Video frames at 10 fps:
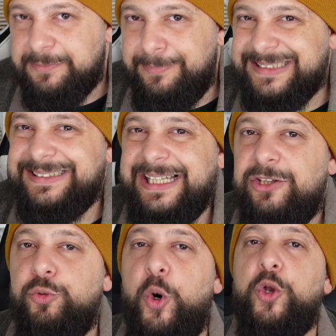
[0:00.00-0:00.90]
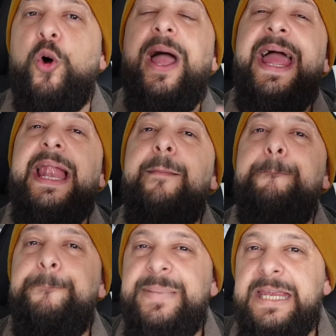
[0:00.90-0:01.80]
Mastantuono, El
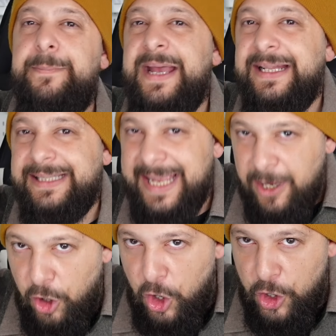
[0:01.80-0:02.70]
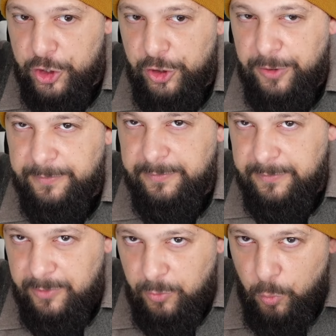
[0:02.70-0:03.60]
Pibe de Oro.
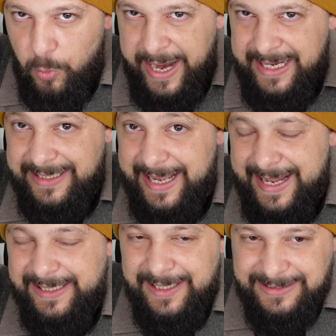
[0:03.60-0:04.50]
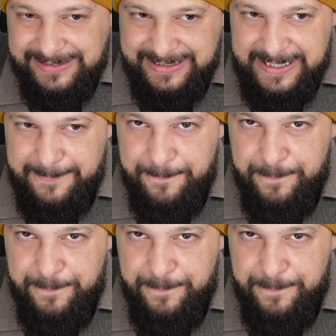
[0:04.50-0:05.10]
Wait and see.